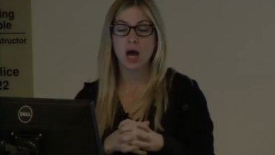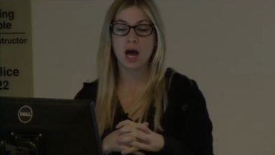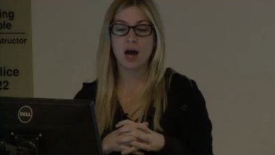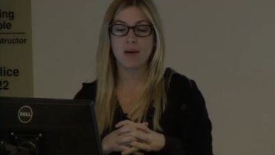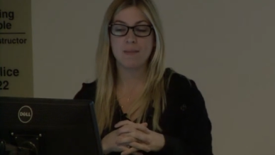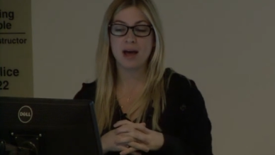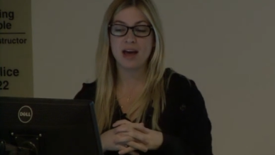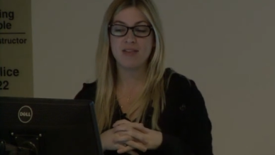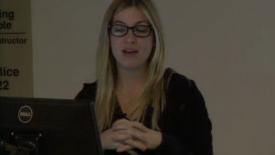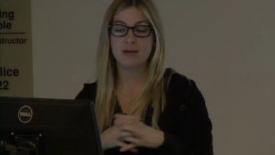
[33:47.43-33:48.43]
Um,
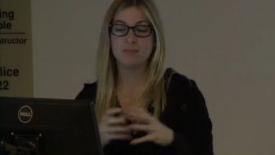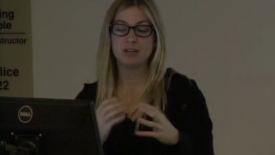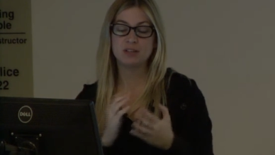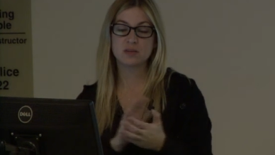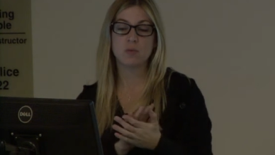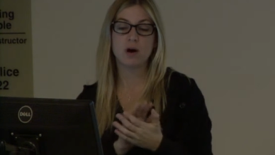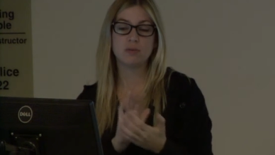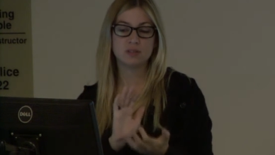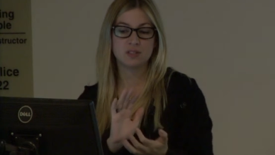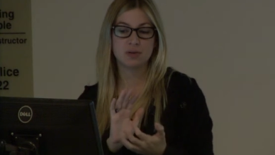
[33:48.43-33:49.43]
and then because the wall
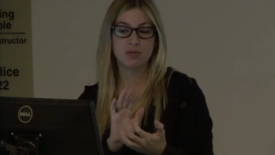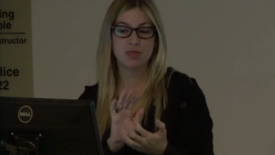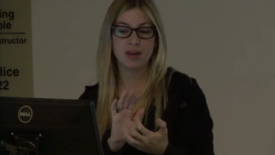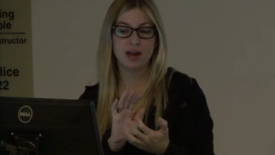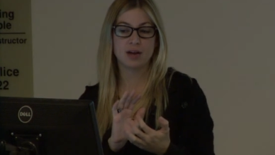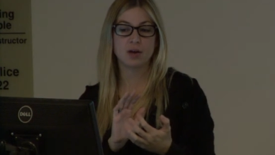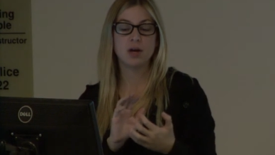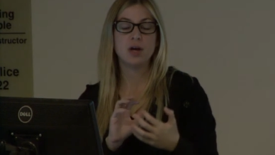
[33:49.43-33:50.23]
was so thick,